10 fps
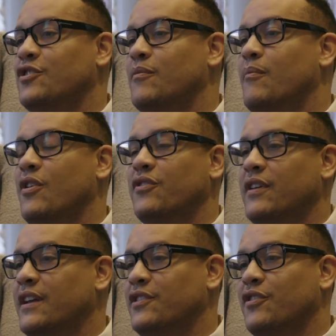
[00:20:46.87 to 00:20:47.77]
your
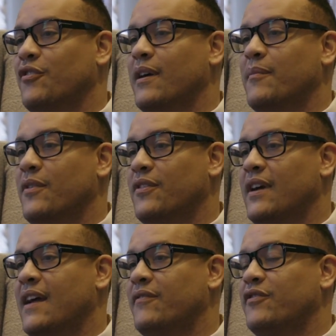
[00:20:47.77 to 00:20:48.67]
mother and your grandmother
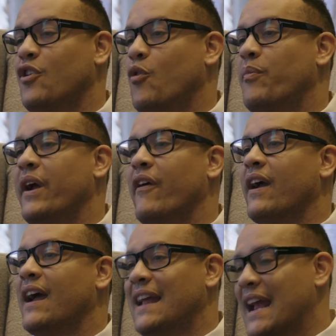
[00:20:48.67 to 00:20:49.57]
have no bearing on